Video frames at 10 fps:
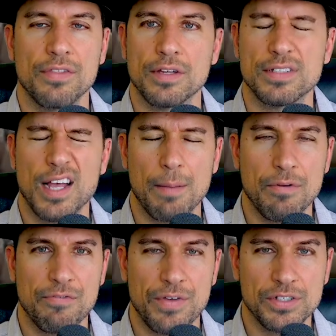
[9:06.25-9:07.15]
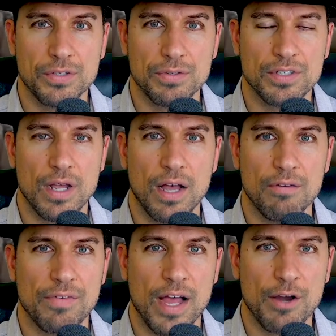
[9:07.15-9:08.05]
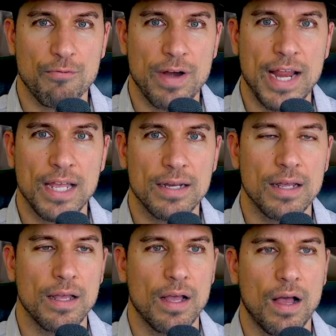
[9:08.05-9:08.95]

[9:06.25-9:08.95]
The top officials of Iran